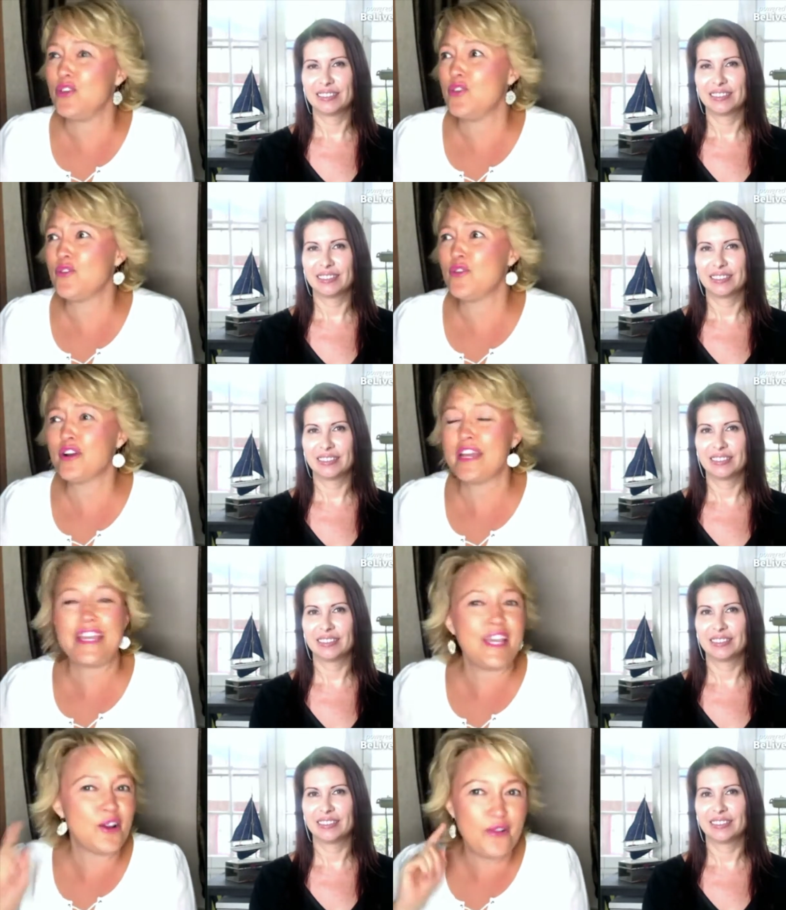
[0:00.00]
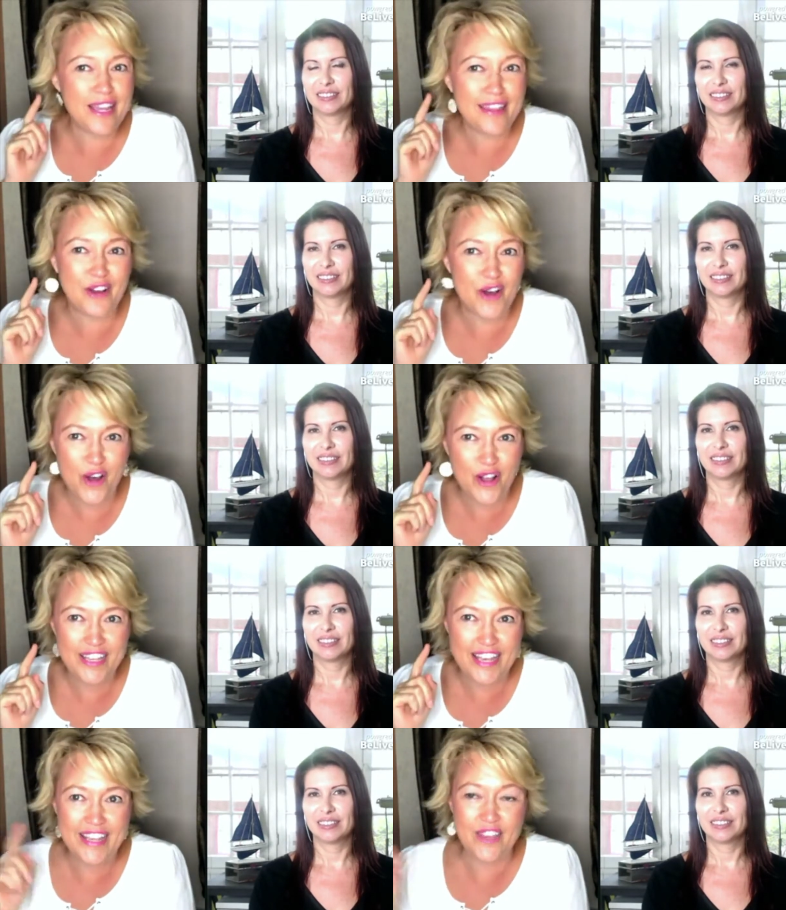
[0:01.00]
Speaker 1: You're hearing the
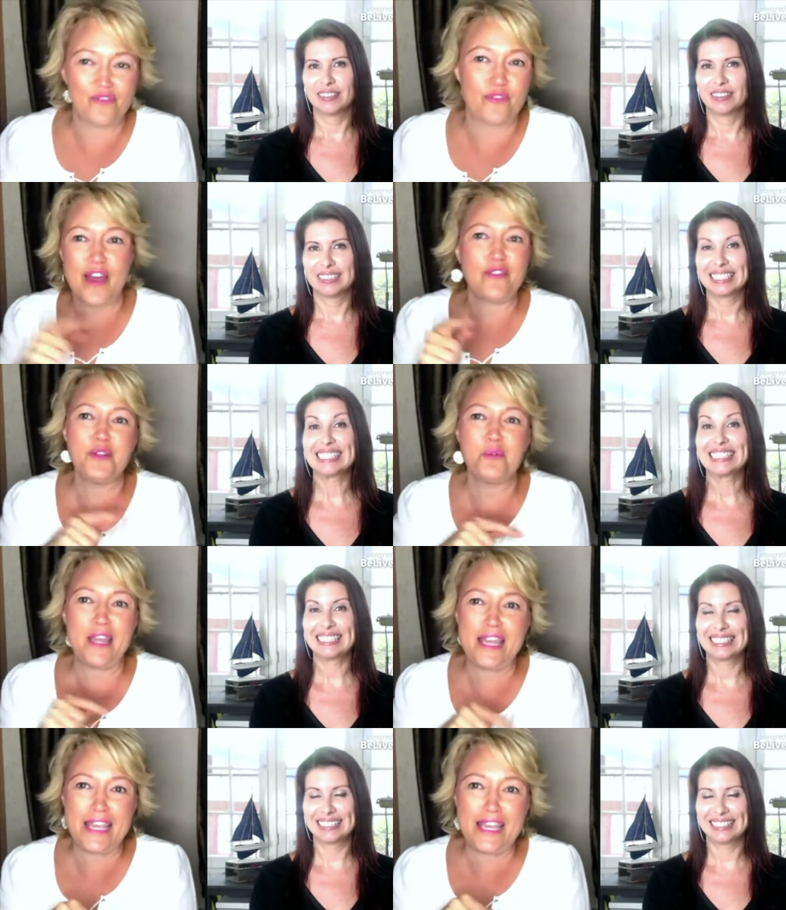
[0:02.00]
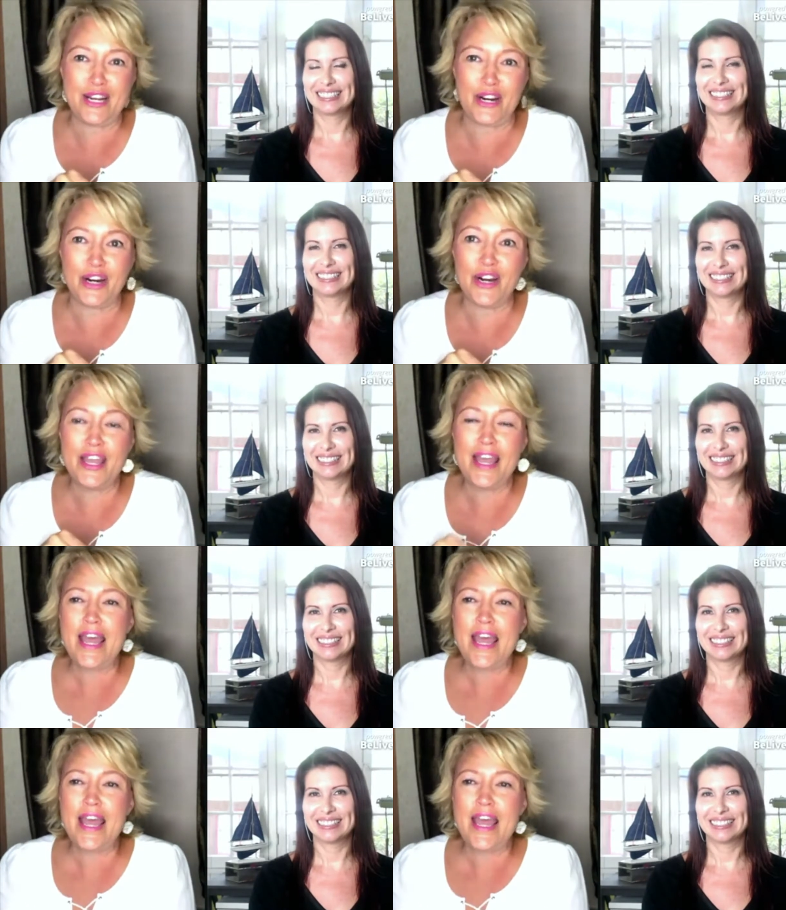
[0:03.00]
calling. You found your way here.